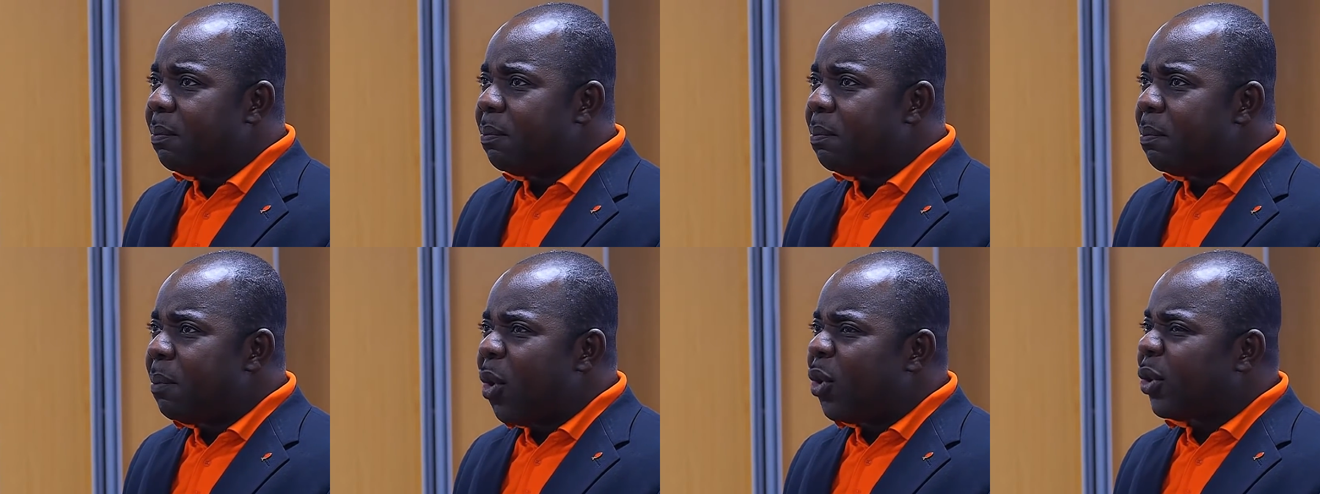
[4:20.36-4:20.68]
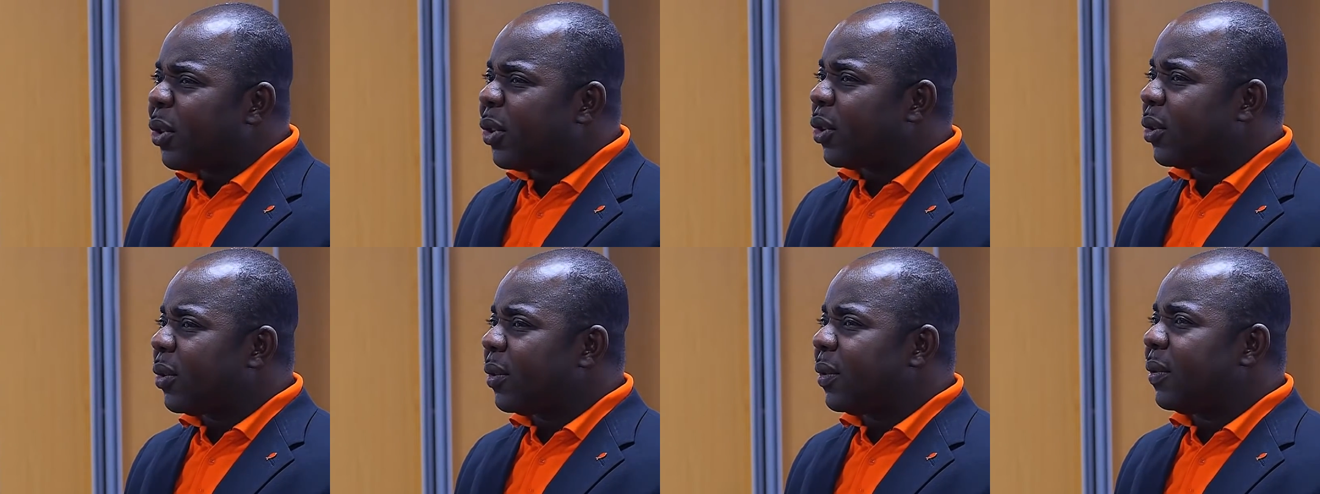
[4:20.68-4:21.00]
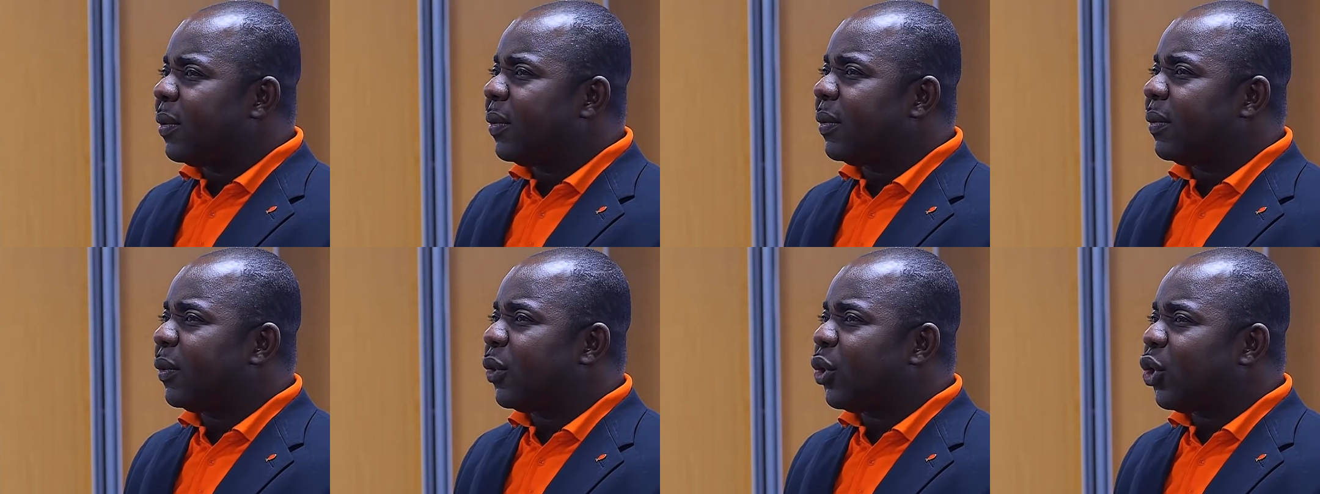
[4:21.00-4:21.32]
most
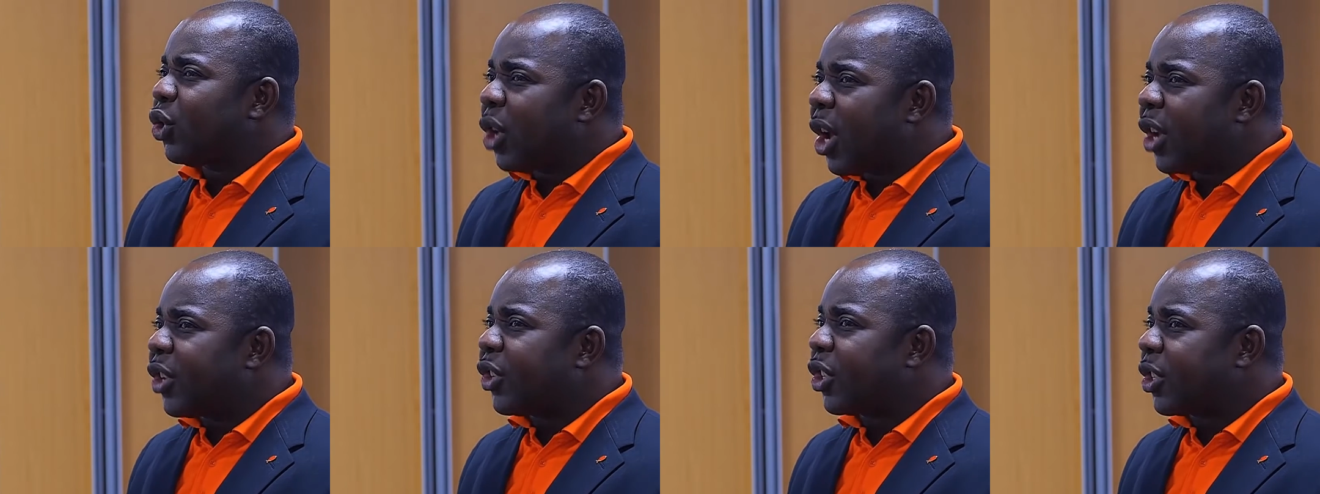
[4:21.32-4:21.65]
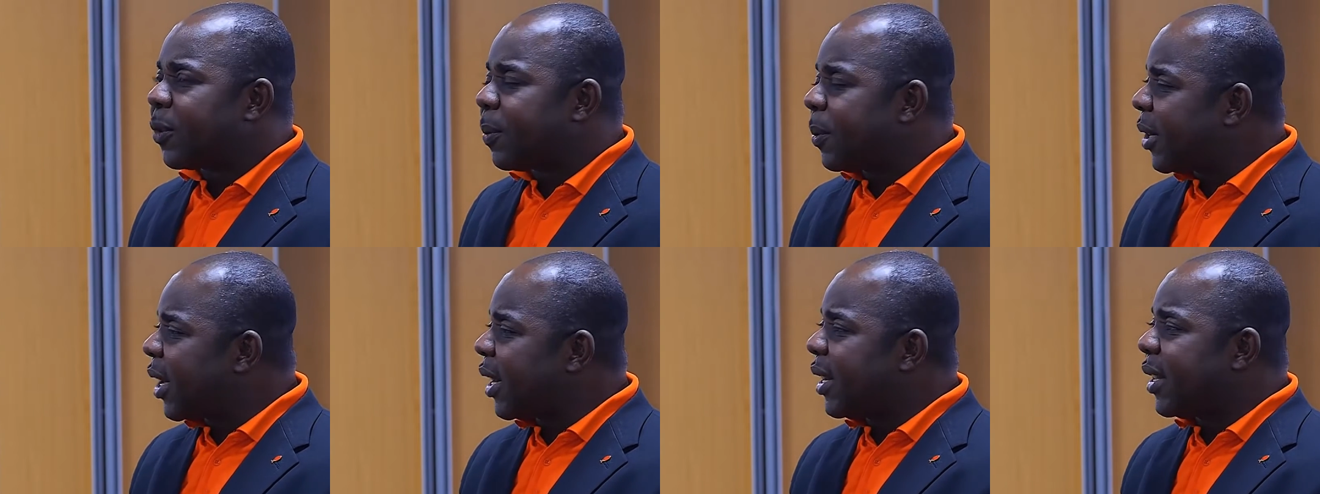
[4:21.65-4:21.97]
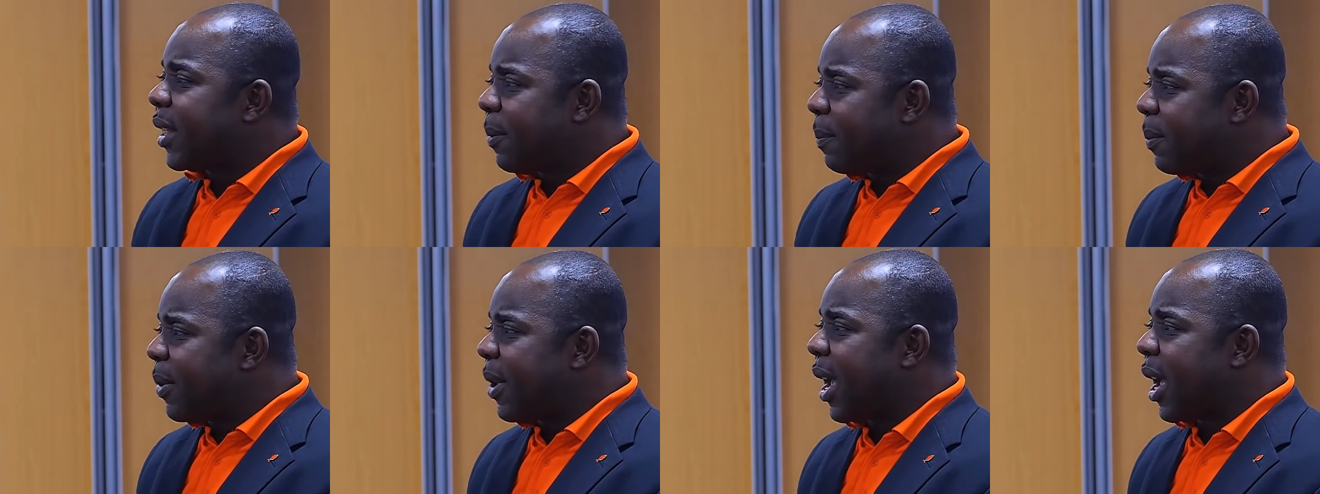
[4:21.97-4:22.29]
churches,
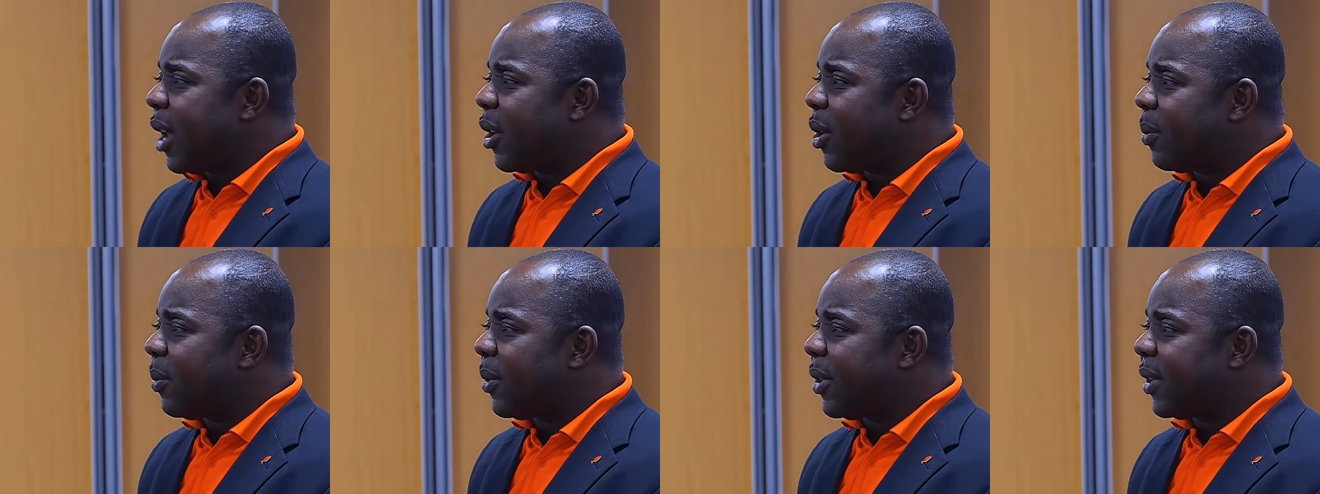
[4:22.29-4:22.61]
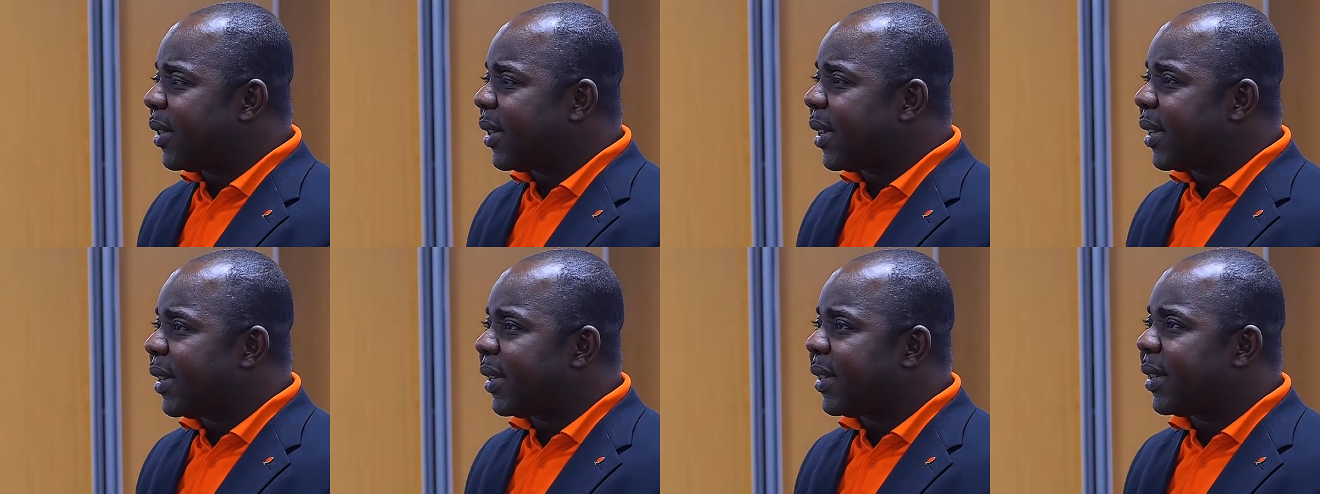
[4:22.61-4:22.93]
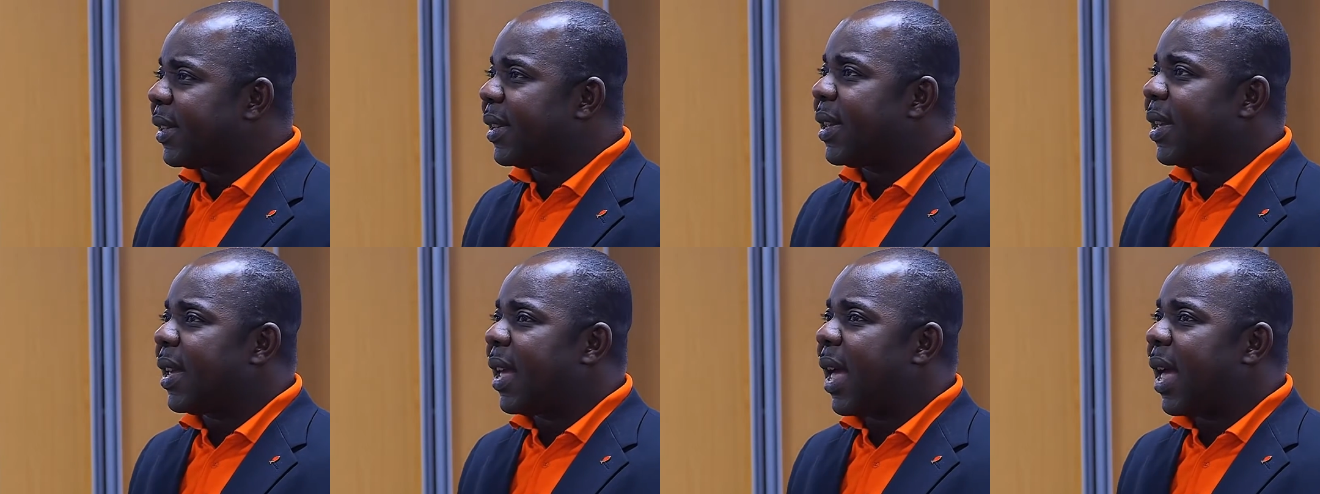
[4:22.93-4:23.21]
especially the PIWCs,